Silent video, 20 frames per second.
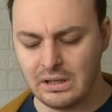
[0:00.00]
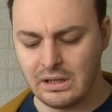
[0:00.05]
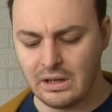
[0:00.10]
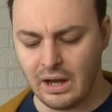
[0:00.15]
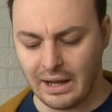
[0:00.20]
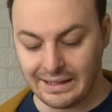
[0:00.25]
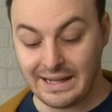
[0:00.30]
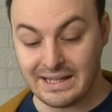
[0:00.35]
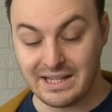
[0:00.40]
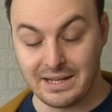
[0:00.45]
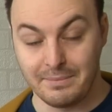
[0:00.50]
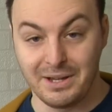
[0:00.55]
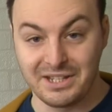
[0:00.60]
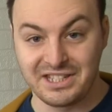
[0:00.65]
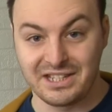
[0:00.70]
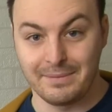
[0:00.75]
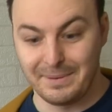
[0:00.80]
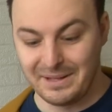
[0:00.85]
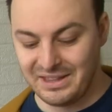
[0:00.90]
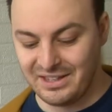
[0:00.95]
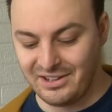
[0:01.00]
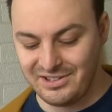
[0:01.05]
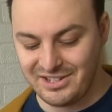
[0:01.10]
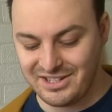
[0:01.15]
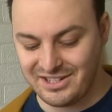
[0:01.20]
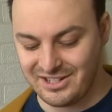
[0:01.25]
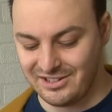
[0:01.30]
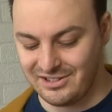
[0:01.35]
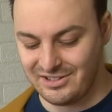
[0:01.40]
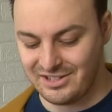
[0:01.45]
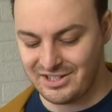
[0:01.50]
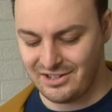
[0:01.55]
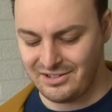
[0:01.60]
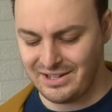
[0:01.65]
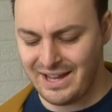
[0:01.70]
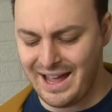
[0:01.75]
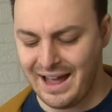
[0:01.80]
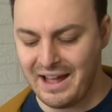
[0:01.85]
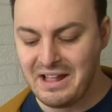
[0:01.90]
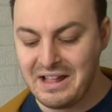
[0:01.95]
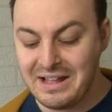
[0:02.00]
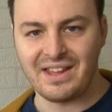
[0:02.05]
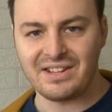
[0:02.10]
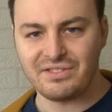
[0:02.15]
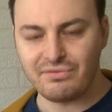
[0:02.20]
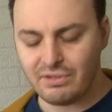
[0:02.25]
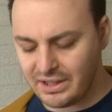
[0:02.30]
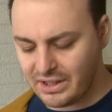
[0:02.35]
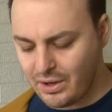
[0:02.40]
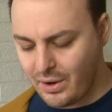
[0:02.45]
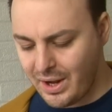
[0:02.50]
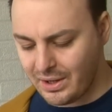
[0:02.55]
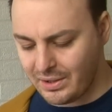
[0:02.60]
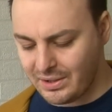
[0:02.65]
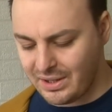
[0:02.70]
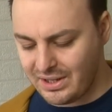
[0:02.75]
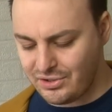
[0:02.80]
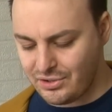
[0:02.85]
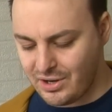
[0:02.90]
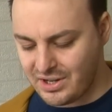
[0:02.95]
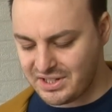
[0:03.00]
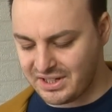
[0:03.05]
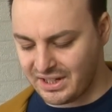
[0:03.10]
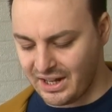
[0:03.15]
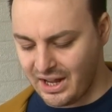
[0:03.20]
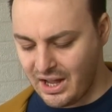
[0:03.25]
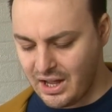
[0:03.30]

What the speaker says: I guess it must have been those two. So yeah, that's really quite interesting.